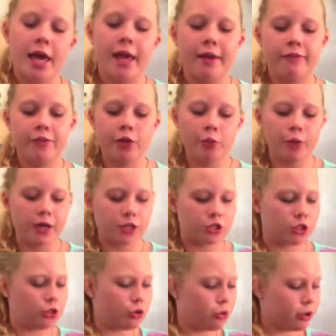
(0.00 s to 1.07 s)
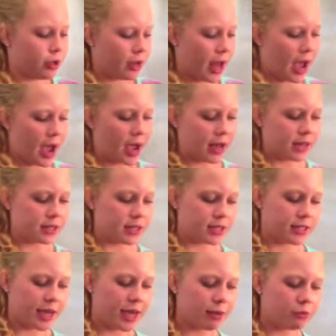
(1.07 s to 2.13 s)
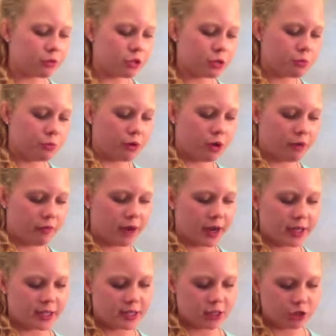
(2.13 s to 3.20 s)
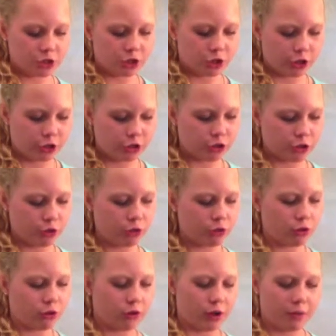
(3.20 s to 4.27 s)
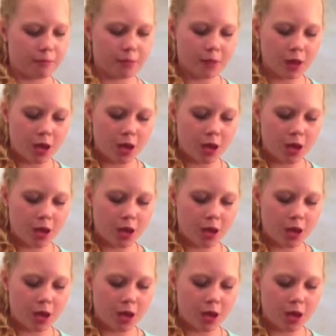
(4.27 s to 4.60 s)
If you wish, you can add a tablespoon of icing sugar to the cream,